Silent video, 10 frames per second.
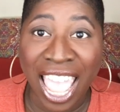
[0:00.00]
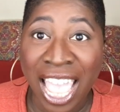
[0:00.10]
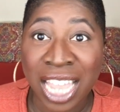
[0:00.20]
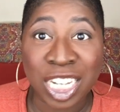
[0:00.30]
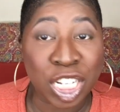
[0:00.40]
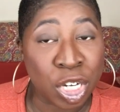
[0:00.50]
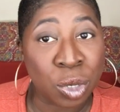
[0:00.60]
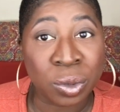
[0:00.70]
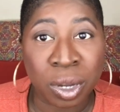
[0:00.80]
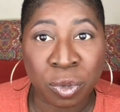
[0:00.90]
and, you
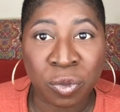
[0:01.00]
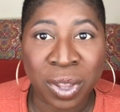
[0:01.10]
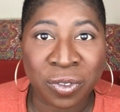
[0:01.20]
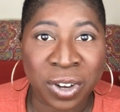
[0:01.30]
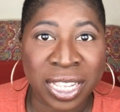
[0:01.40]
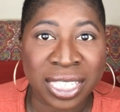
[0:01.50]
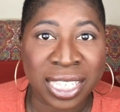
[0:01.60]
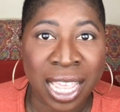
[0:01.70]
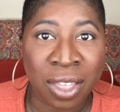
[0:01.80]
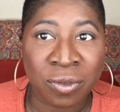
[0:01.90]
know, a number of my friends
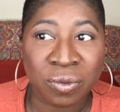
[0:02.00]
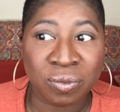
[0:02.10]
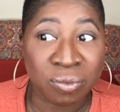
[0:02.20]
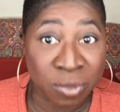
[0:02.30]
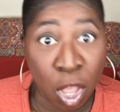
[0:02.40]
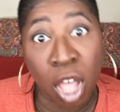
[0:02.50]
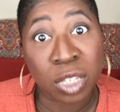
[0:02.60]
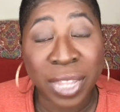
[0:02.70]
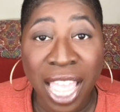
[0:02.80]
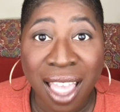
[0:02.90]
have called
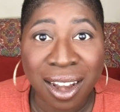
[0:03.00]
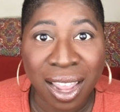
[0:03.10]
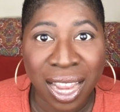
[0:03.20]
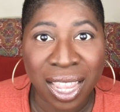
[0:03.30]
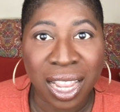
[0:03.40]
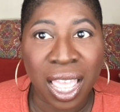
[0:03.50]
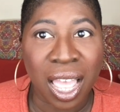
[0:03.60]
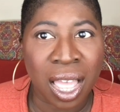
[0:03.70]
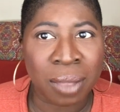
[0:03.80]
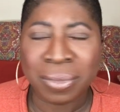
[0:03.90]
me out on it.
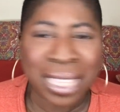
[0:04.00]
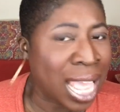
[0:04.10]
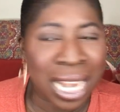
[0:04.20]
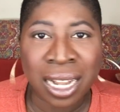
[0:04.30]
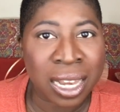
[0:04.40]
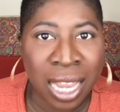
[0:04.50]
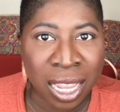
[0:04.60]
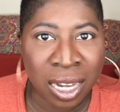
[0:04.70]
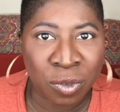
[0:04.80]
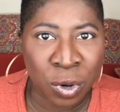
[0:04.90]
Um, not in a
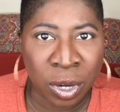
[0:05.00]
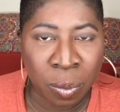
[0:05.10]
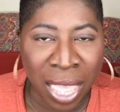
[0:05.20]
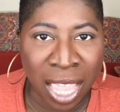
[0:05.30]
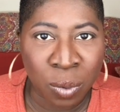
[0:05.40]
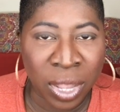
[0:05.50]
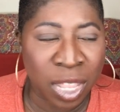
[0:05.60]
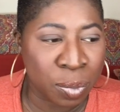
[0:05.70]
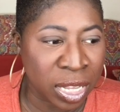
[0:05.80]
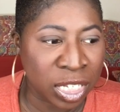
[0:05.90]
negative or in a bad
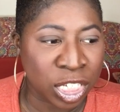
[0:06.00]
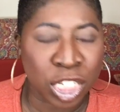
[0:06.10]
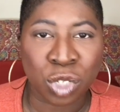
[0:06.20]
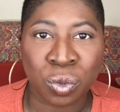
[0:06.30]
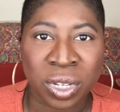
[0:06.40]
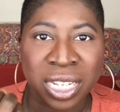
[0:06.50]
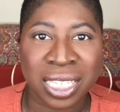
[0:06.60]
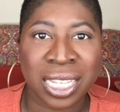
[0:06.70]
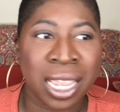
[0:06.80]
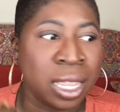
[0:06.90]
way, but just really
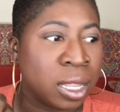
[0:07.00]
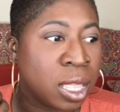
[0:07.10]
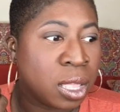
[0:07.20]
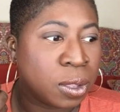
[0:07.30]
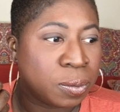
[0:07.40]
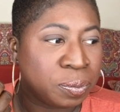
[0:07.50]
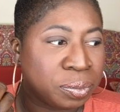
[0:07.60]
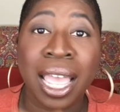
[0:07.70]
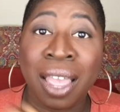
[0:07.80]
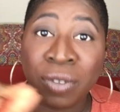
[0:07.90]
saying,
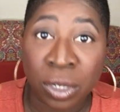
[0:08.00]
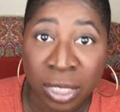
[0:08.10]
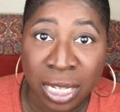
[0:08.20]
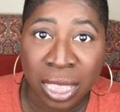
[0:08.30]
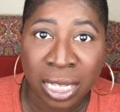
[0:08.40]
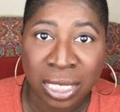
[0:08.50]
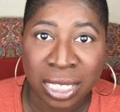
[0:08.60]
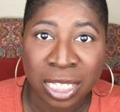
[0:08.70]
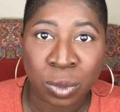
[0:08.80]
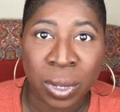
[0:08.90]
have you looked at things
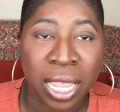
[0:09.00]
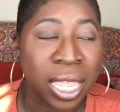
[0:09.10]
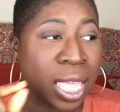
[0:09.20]
this way?